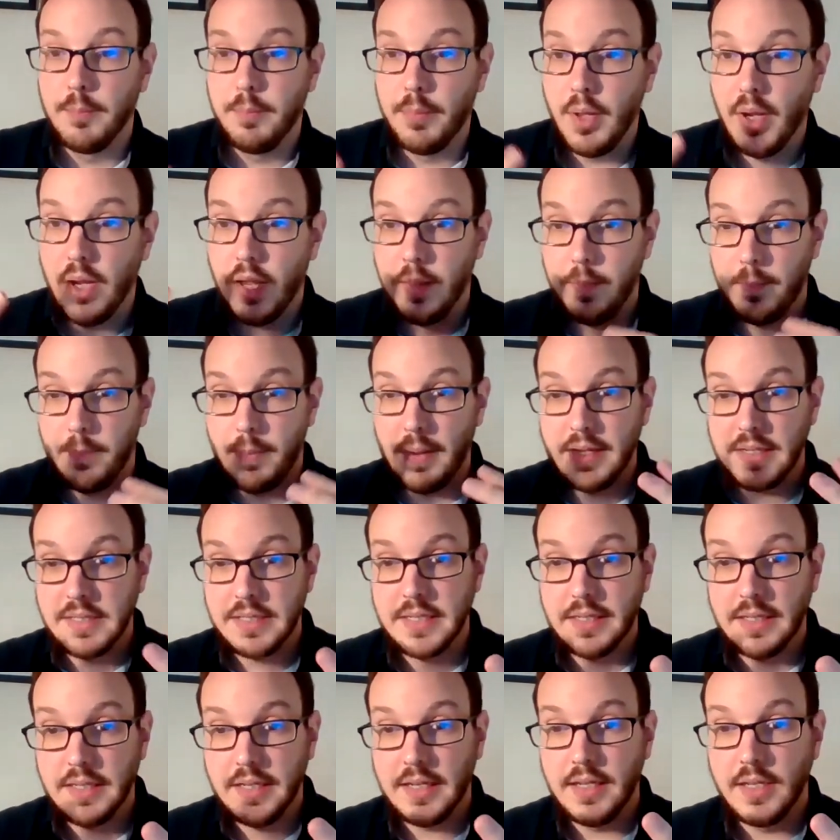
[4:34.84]
but
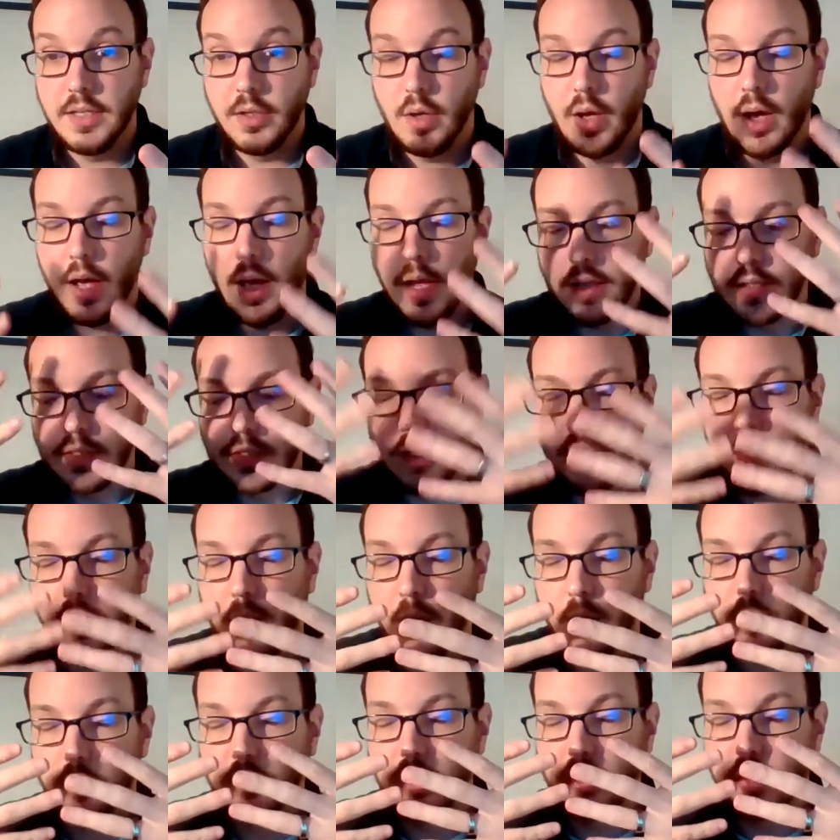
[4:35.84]
basically your eyes are
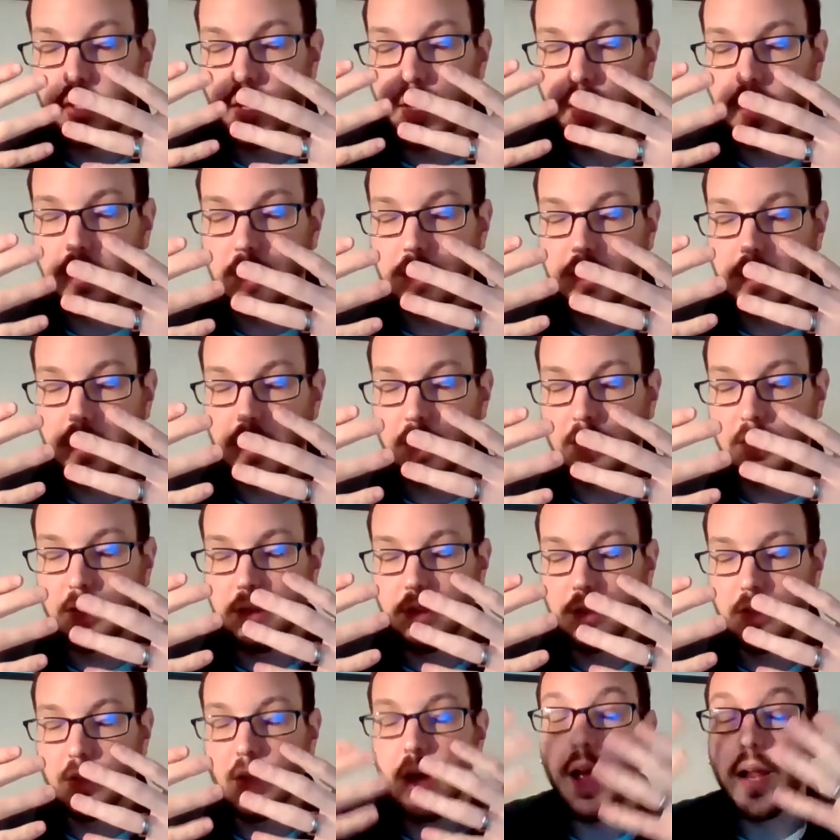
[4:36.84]
closed and your
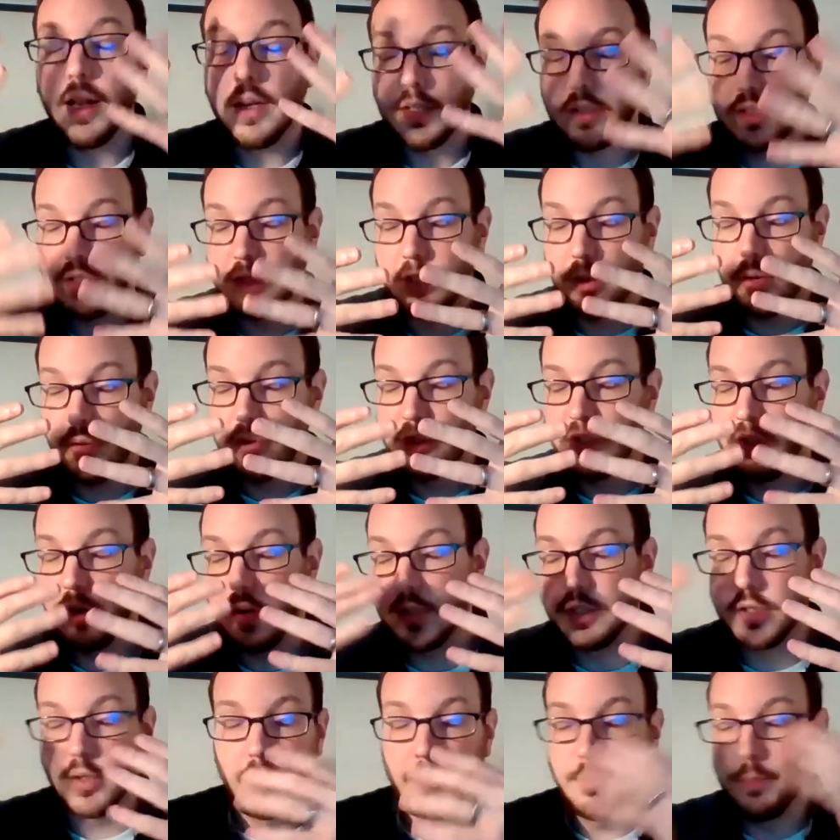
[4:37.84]
eyelids are closed and your
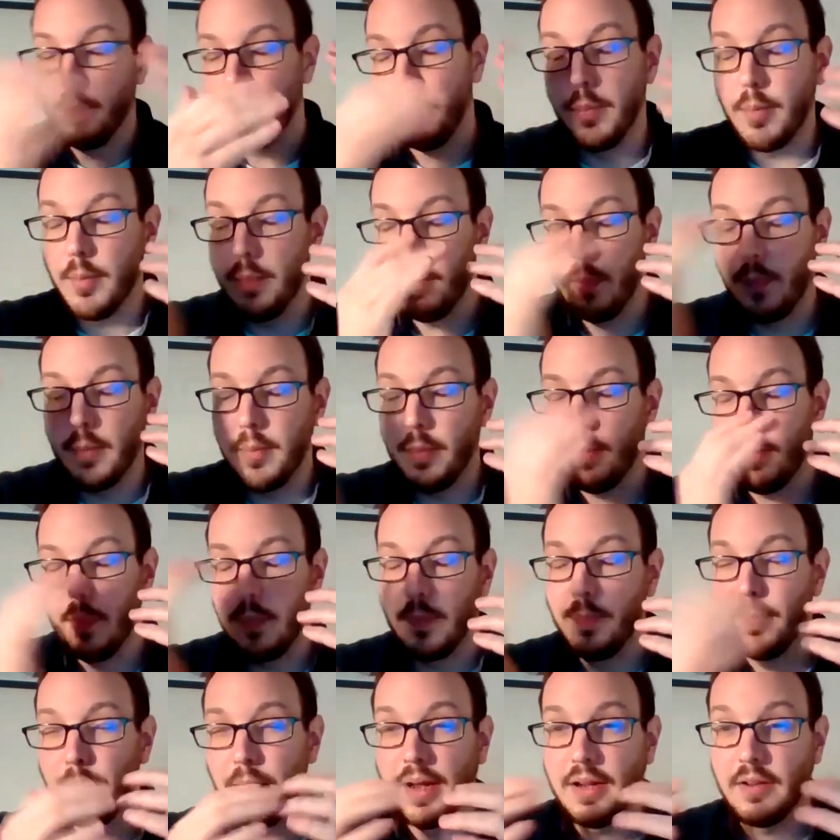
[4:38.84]
eyes are
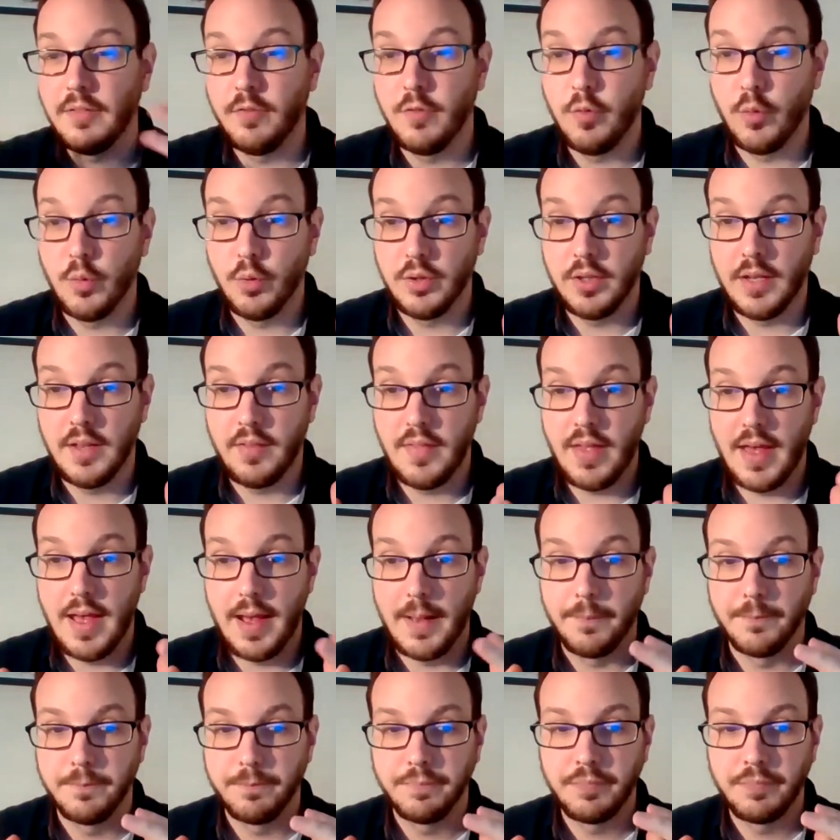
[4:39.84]
going back and forth like that.